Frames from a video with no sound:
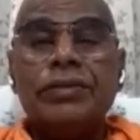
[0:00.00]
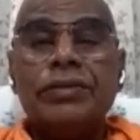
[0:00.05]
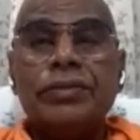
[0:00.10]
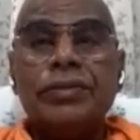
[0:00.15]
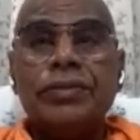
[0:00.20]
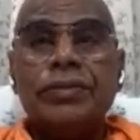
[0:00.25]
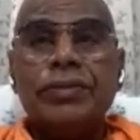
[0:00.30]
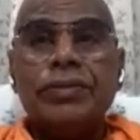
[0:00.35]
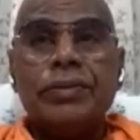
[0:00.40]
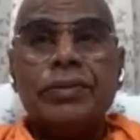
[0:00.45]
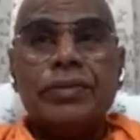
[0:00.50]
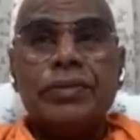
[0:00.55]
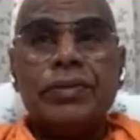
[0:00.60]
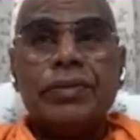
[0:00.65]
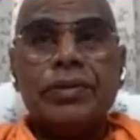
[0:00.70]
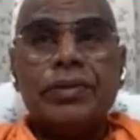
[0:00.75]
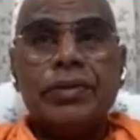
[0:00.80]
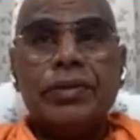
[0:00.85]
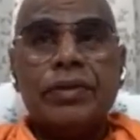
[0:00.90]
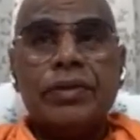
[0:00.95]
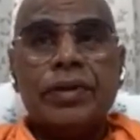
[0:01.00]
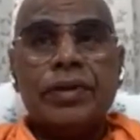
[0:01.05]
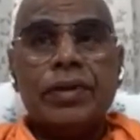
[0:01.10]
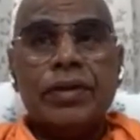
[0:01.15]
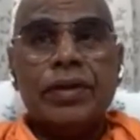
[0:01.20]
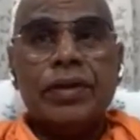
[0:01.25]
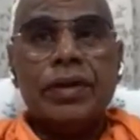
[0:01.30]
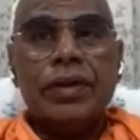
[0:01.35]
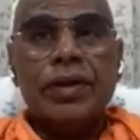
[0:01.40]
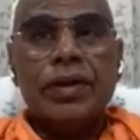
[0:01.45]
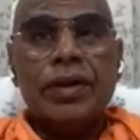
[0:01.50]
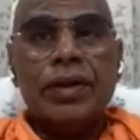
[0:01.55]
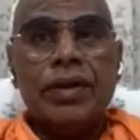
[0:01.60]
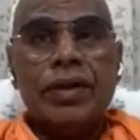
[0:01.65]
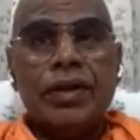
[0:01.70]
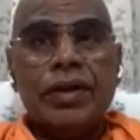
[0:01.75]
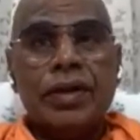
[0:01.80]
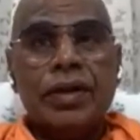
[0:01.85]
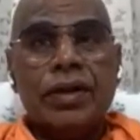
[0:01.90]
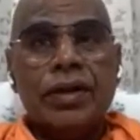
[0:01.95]

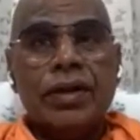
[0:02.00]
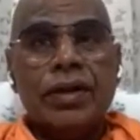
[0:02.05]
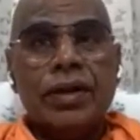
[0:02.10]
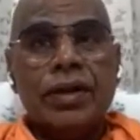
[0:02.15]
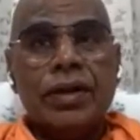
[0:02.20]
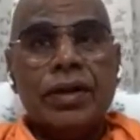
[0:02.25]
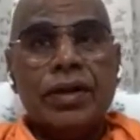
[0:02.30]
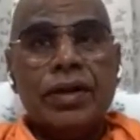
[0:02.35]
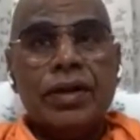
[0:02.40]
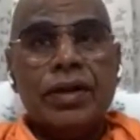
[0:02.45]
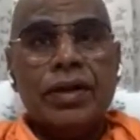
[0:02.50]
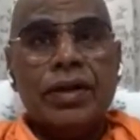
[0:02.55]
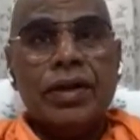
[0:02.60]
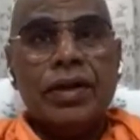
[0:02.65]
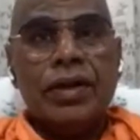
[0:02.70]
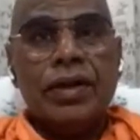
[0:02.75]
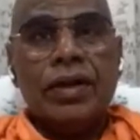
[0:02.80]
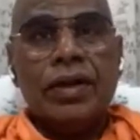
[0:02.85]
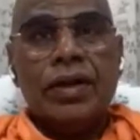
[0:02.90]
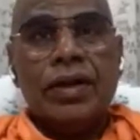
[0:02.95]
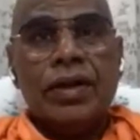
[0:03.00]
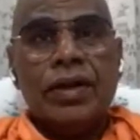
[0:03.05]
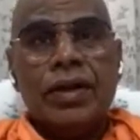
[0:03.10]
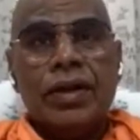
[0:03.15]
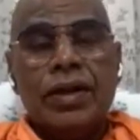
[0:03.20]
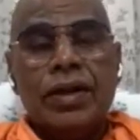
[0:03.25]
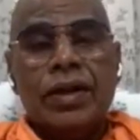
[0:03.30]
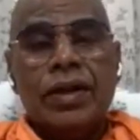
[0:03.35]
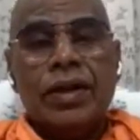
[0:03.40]
(no one is talking)